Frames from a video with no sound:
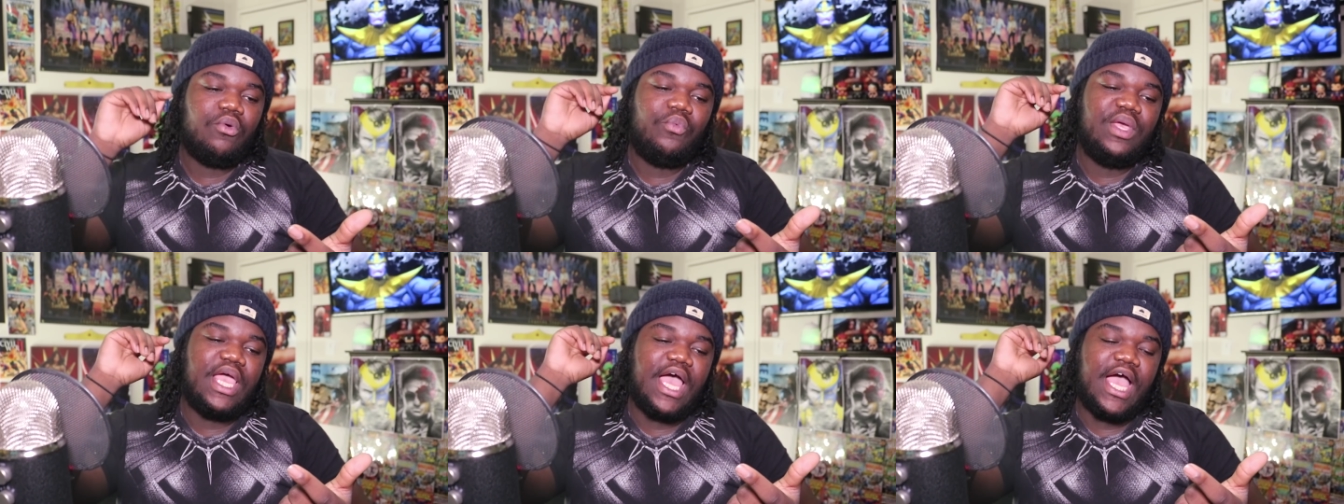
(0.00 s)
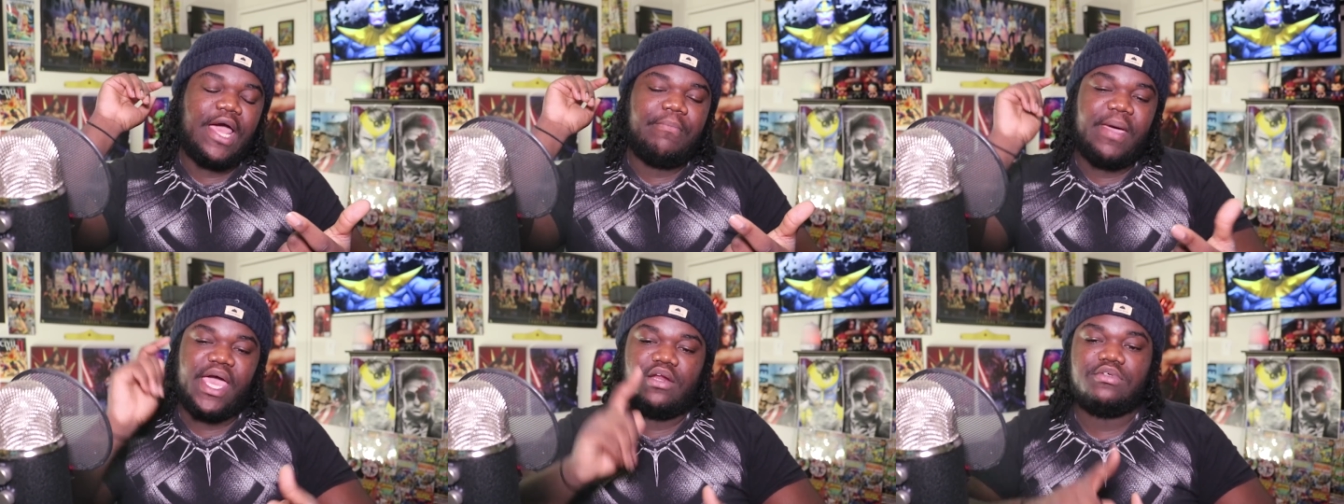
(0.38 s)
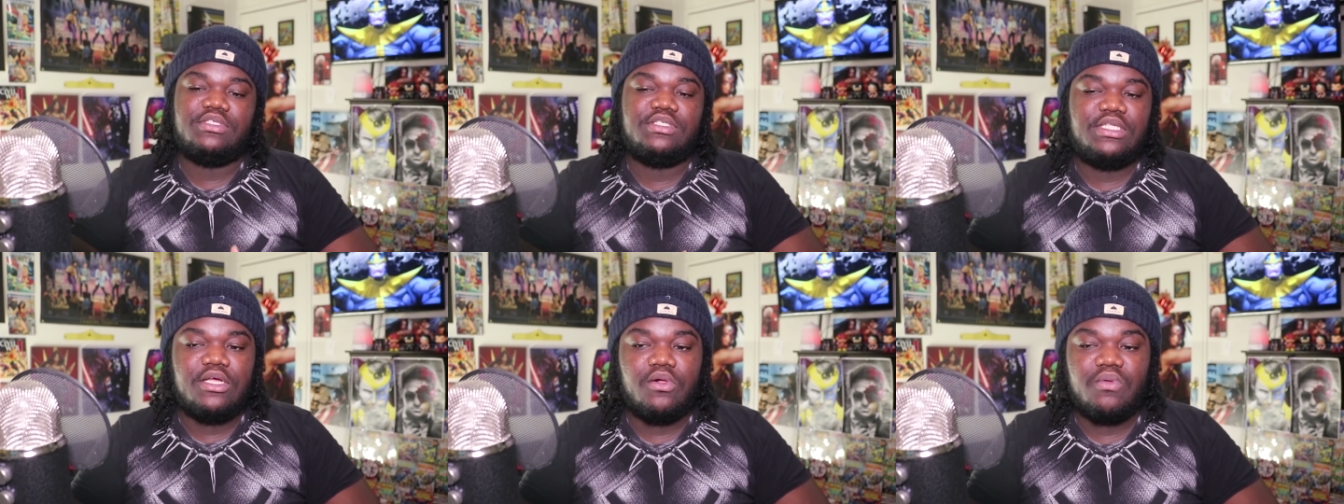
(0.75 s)
We had Man of
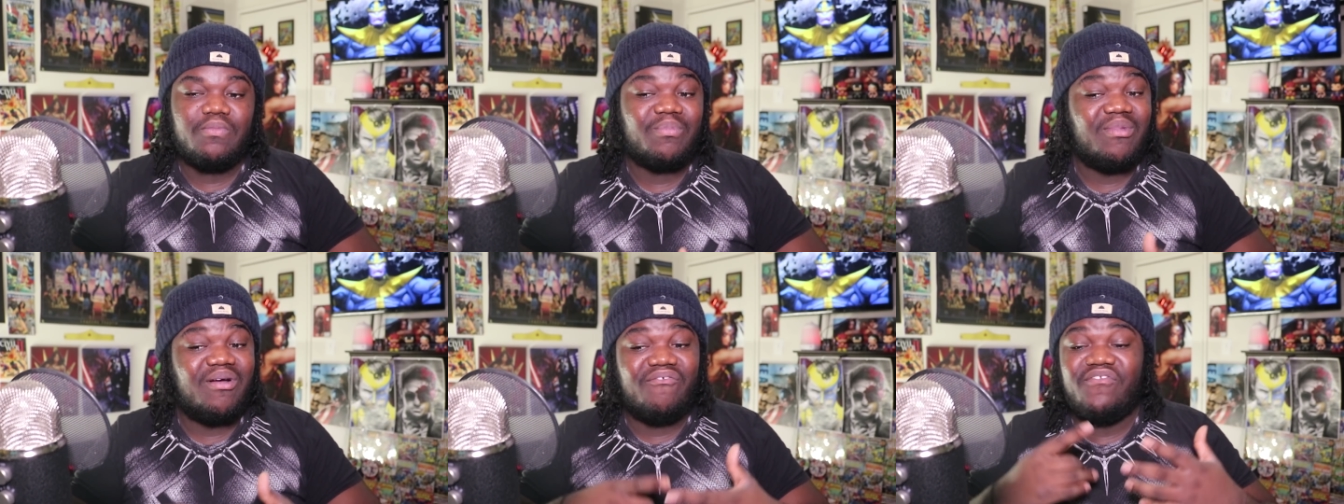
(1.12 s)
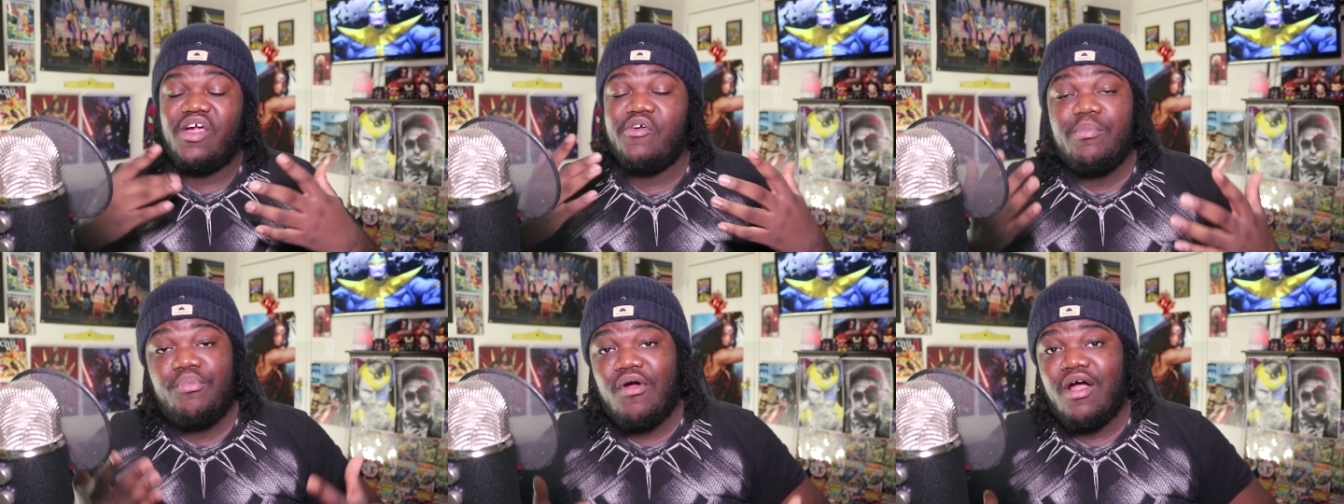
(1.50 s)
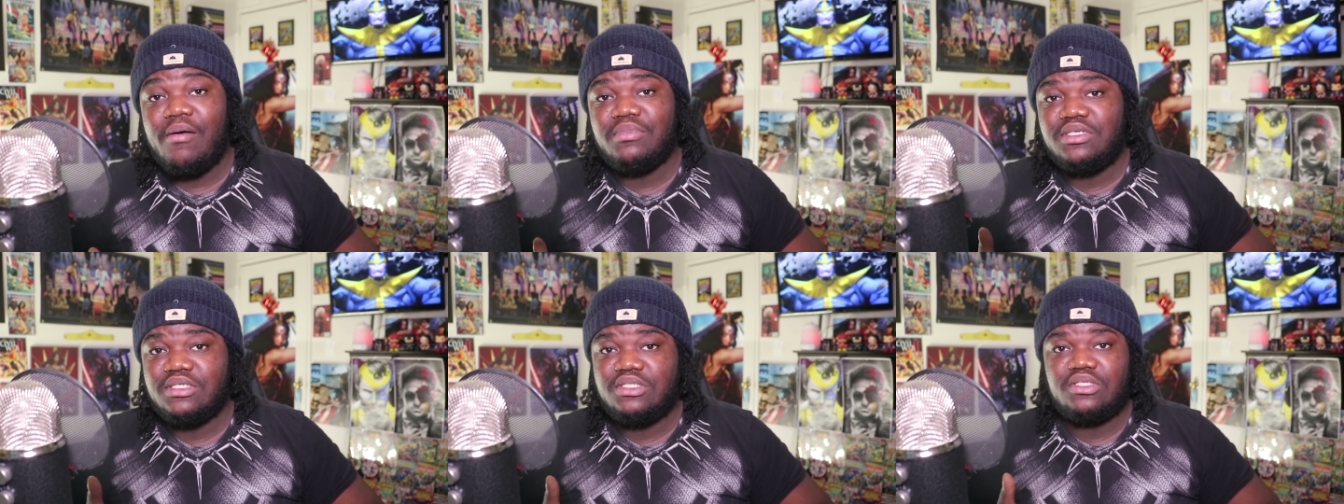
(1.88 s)
Steel, very
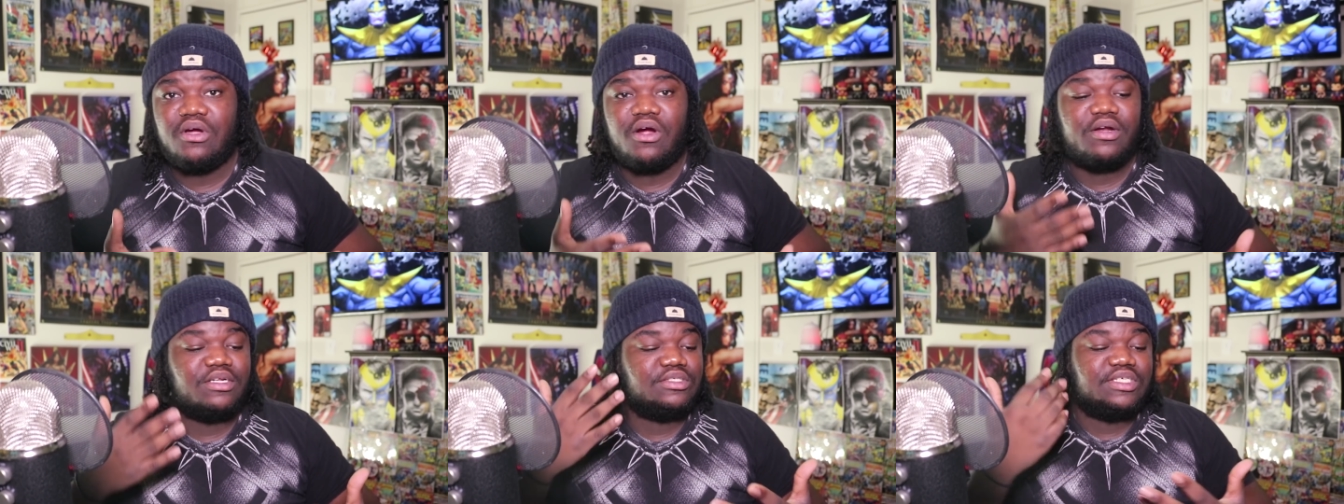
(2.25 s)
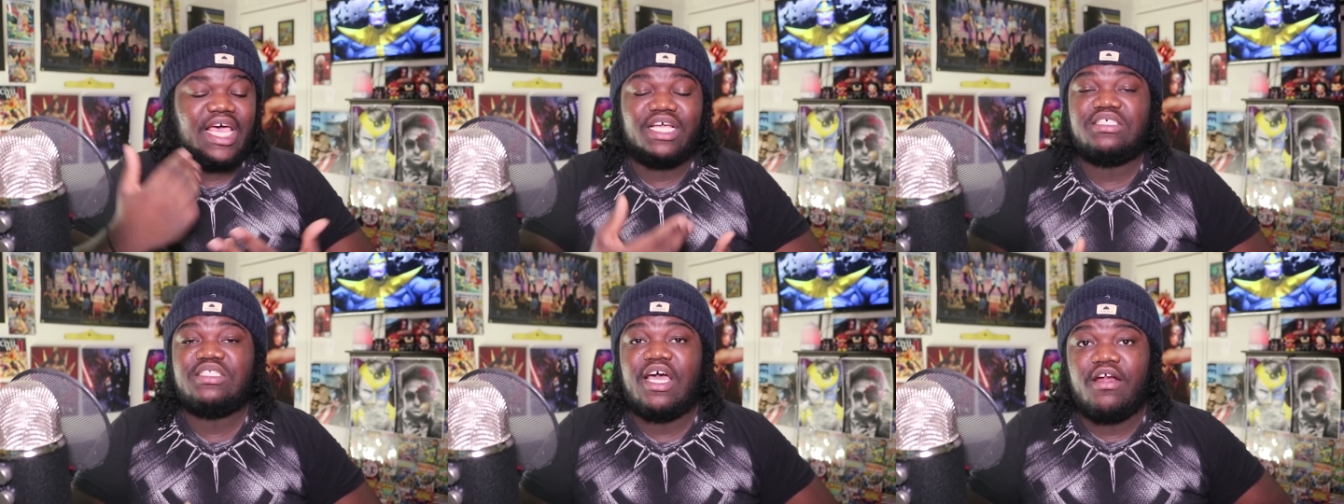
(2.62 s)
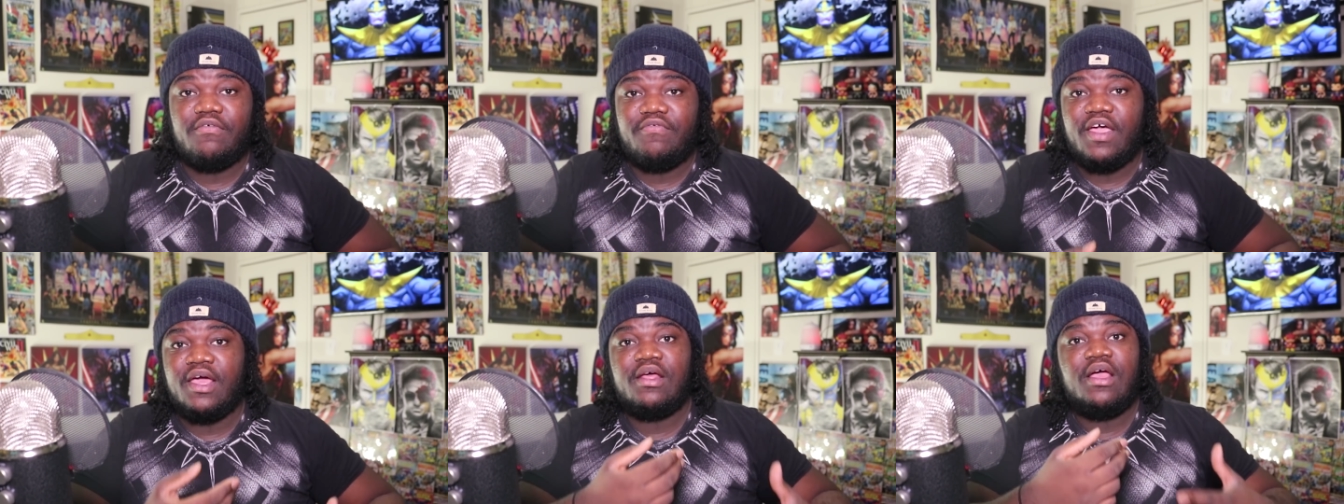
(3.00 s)
promising start. Zack Snyder
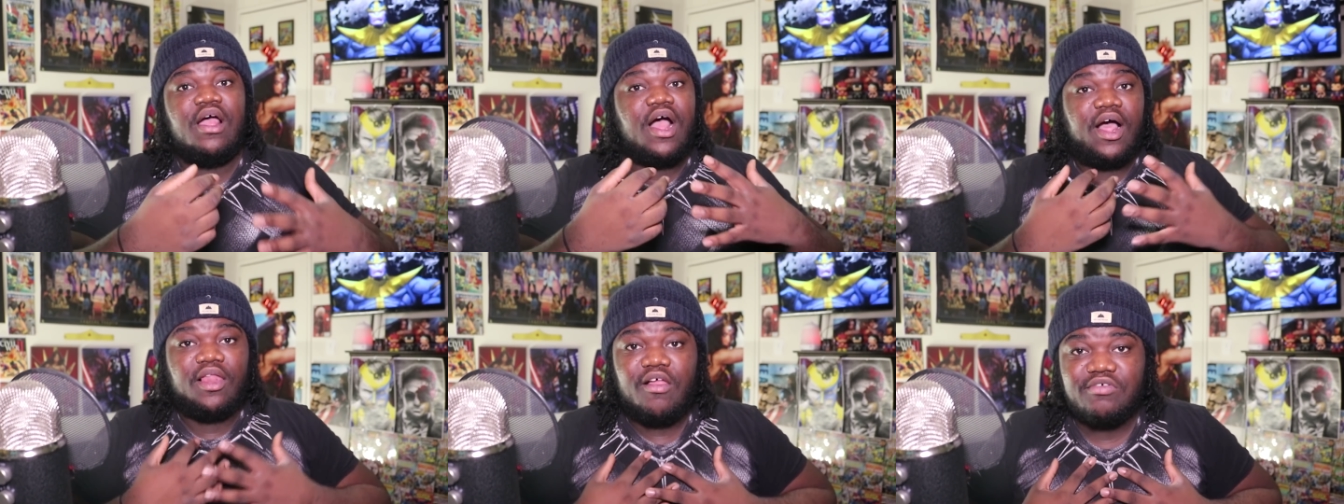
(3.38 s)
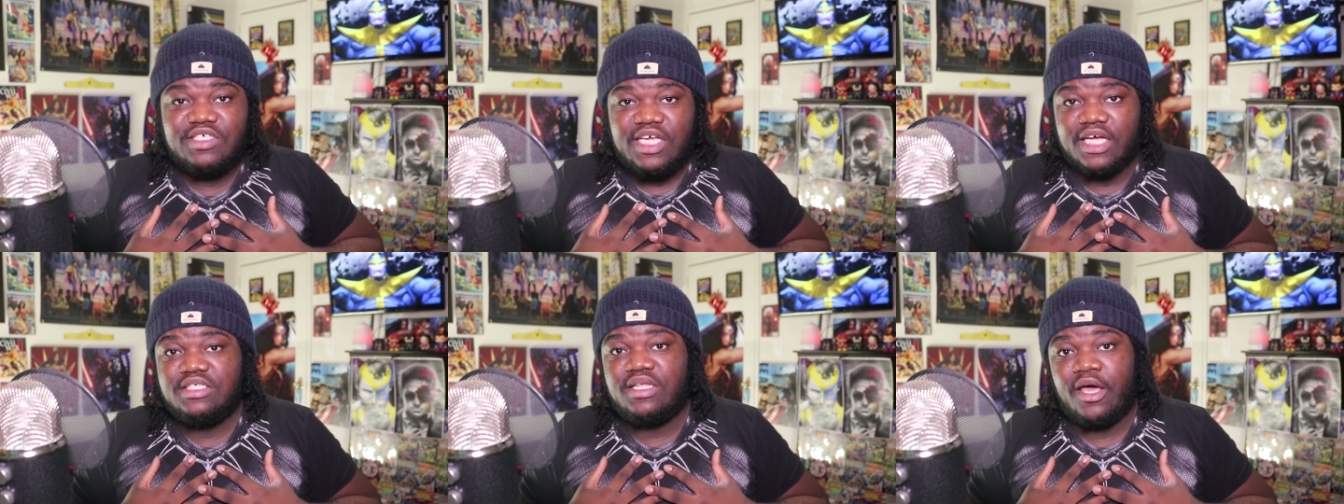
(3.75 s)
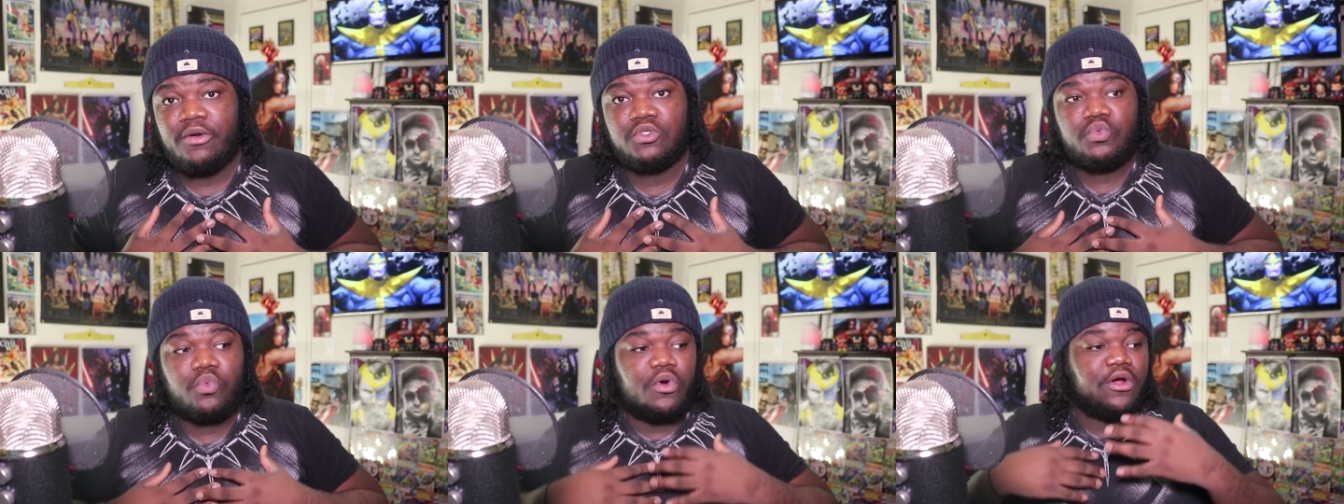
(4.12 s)
fan. I love Zack
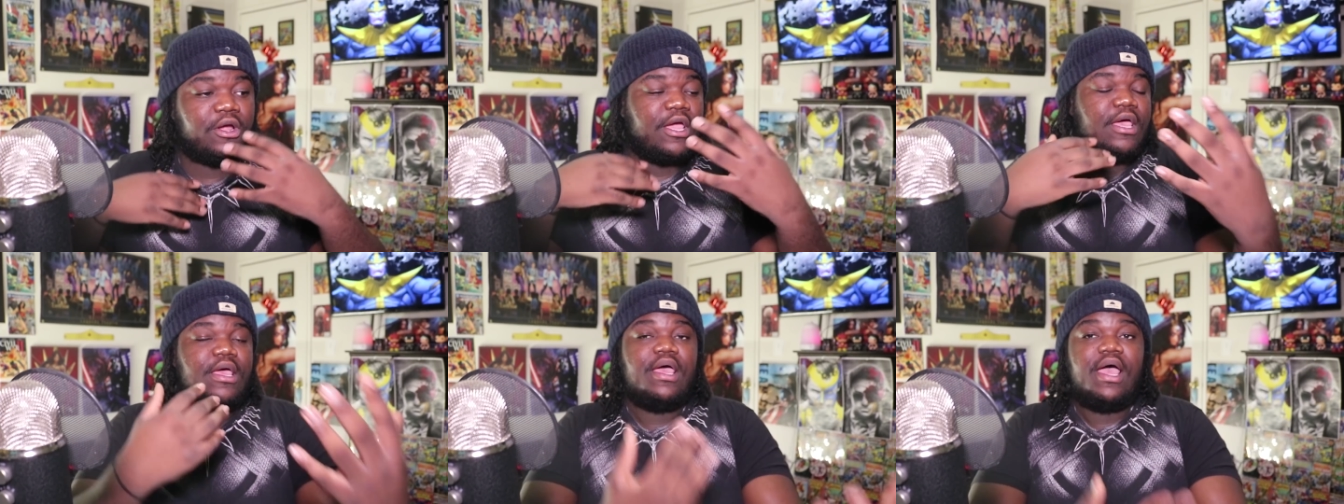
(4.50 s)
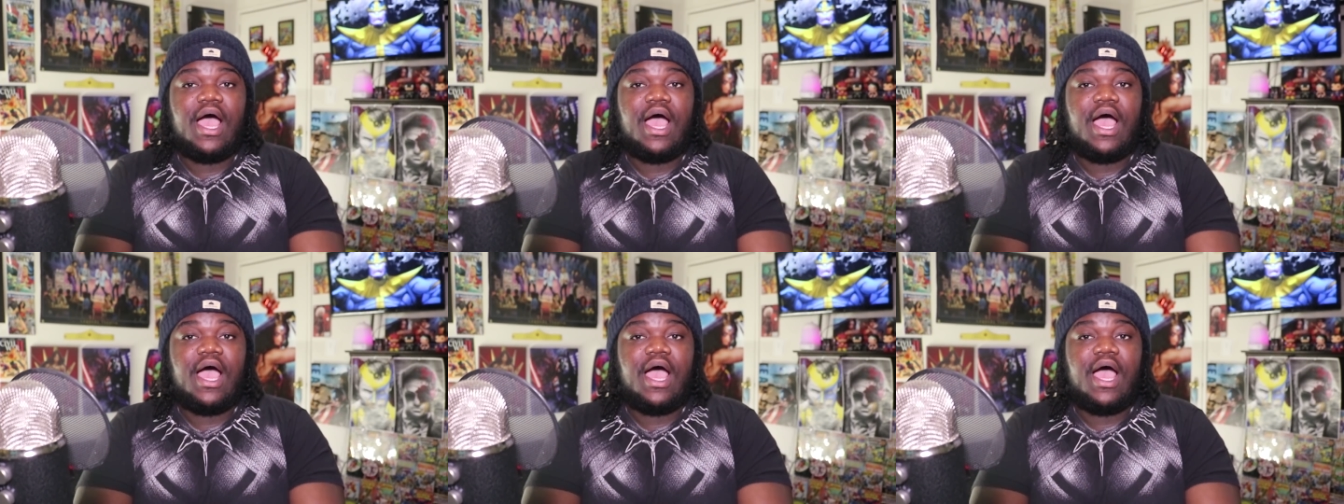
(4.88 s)
Snyder's work.